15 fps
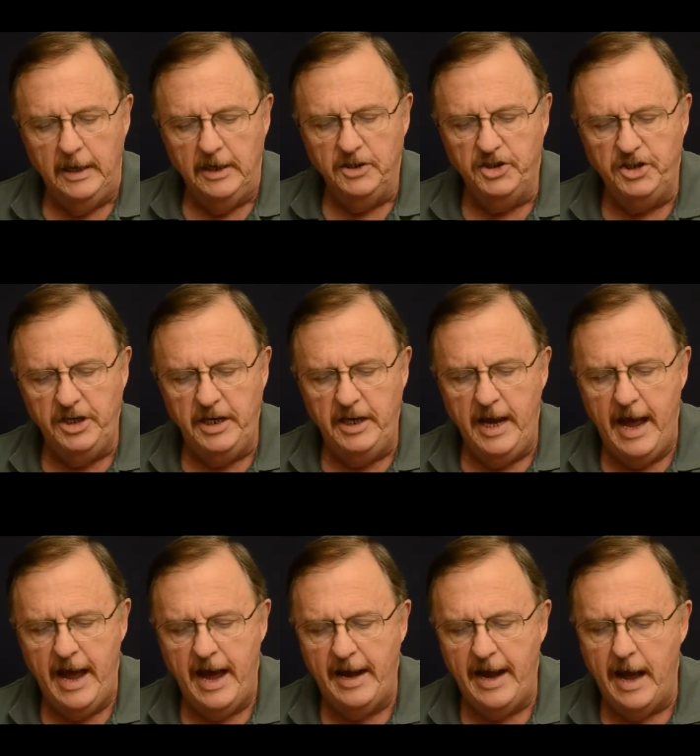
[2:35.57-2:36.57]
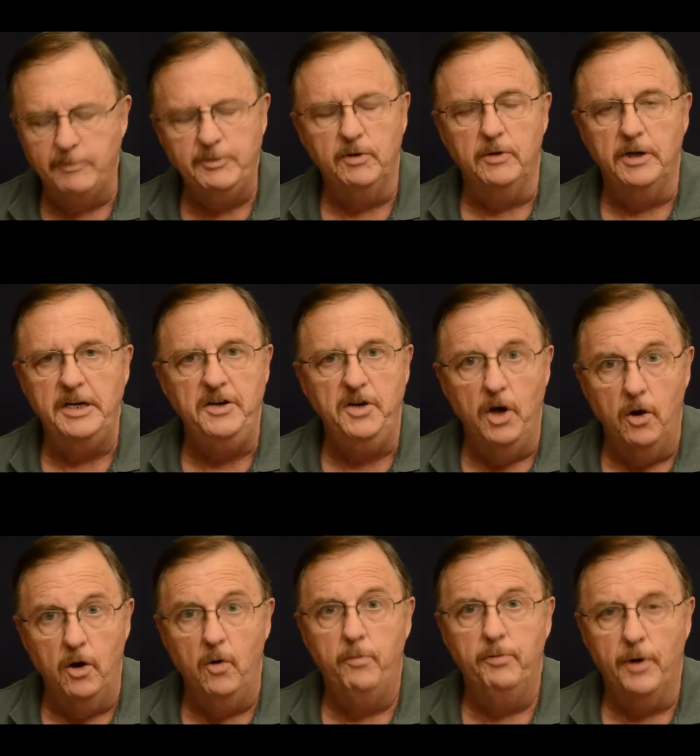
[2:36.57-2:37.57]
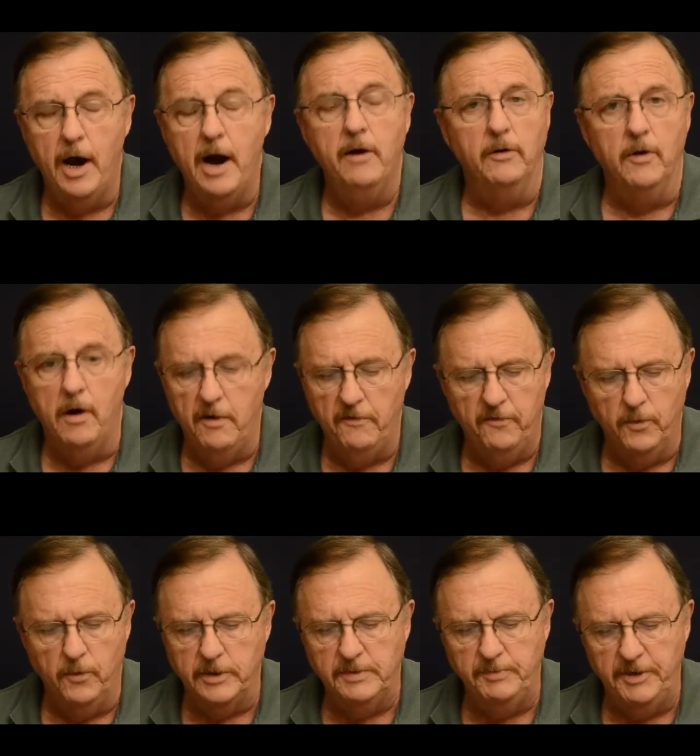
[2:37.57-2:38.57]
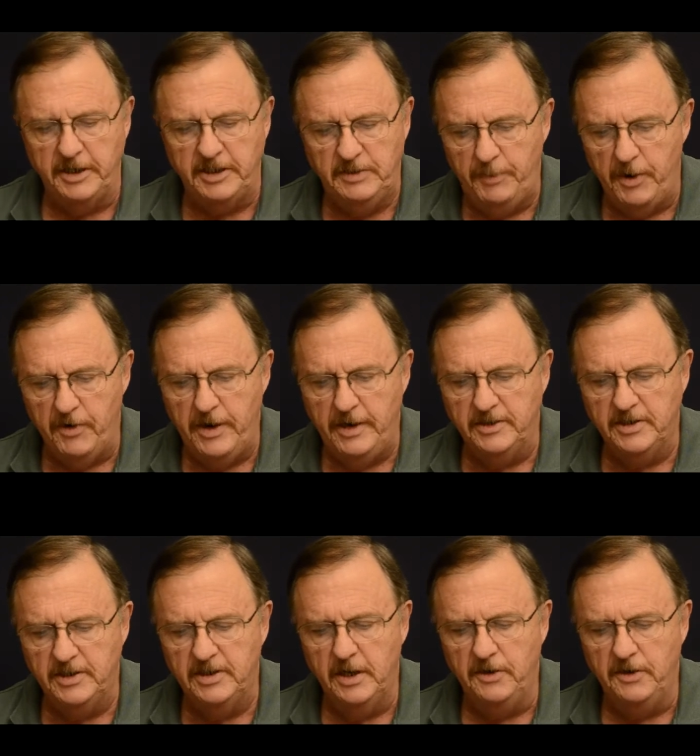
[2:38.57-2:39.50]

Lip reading: she had absolutely no prior law enforcement experience,